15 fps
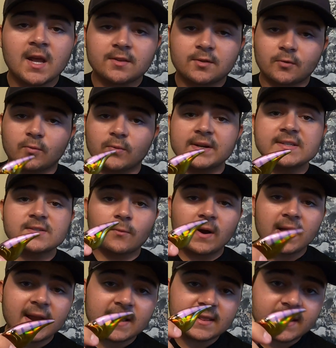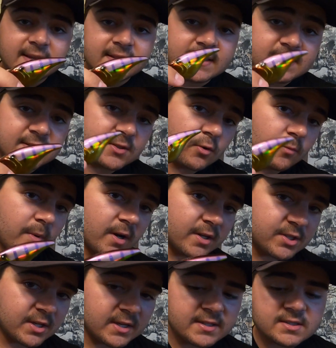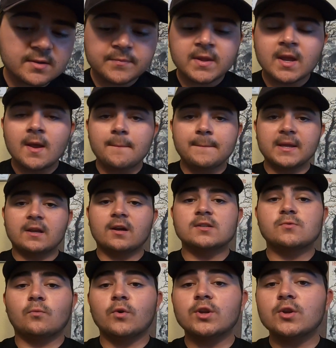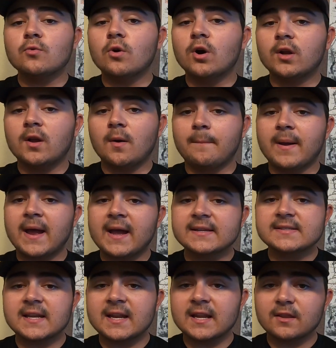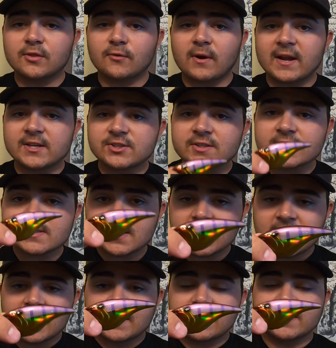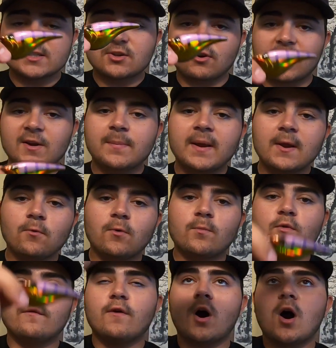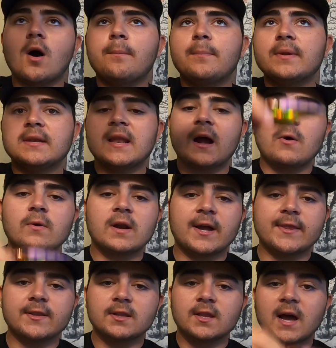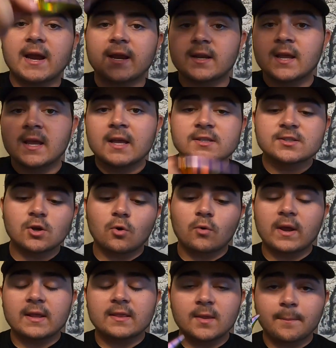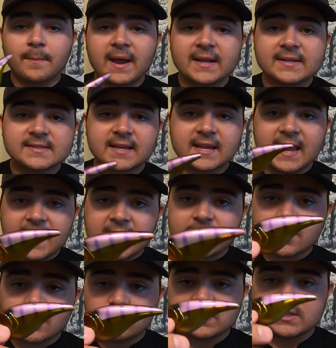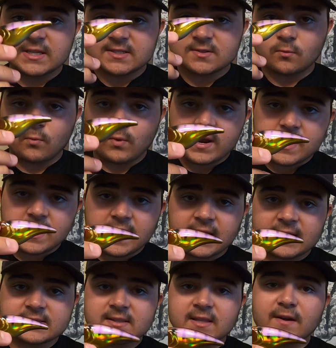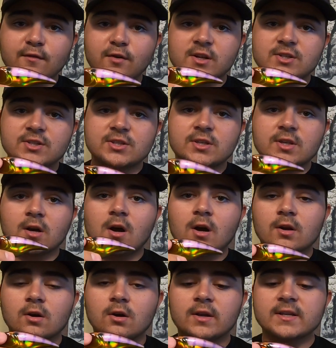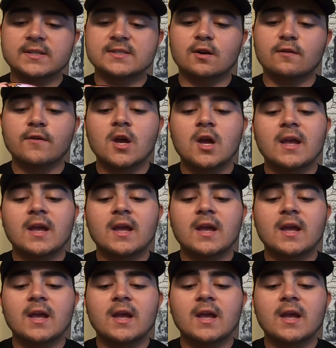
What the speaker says: The reason why I like these so much is because when you hook a bass and it thrashes, this crankbait will move up and down on the line. So the bass can't use this weight as leverage to unhook itself.